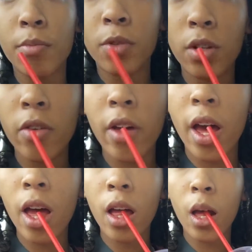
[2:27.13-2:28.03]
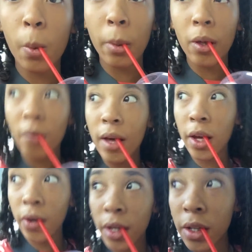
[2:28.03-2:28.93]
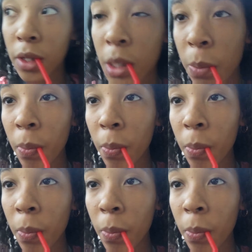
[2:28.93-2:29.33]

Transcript: I'm really bad. I'm really bad, guys.